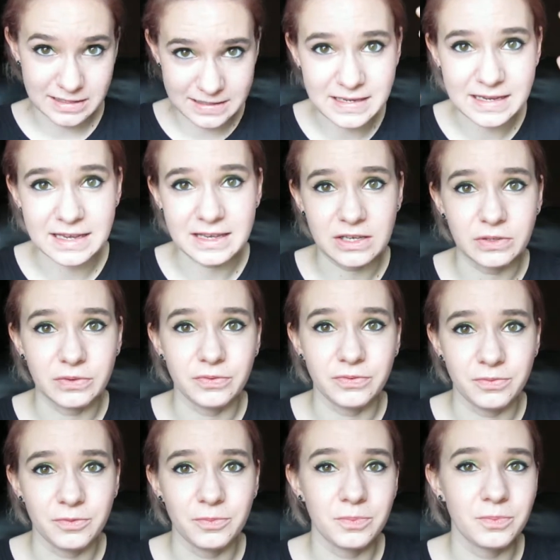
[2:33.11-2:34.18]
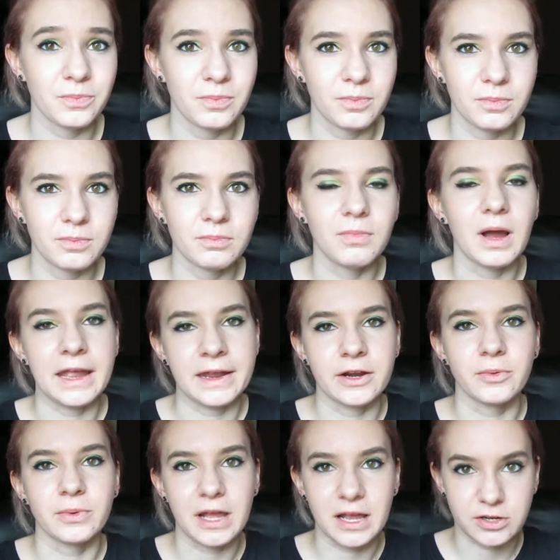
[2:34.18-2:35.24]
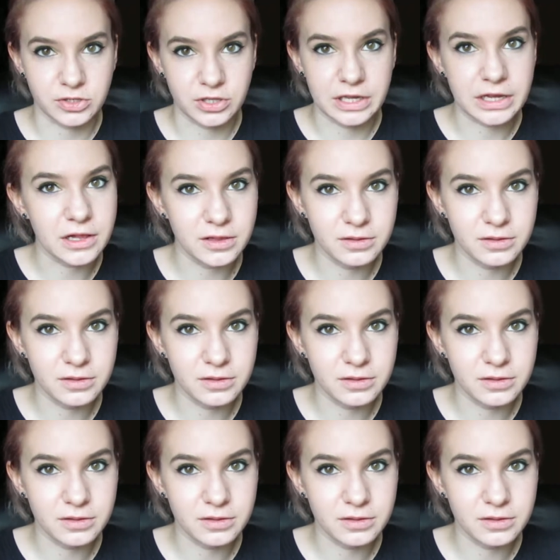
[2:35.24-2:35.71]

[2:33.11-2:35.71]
see if my hair would actually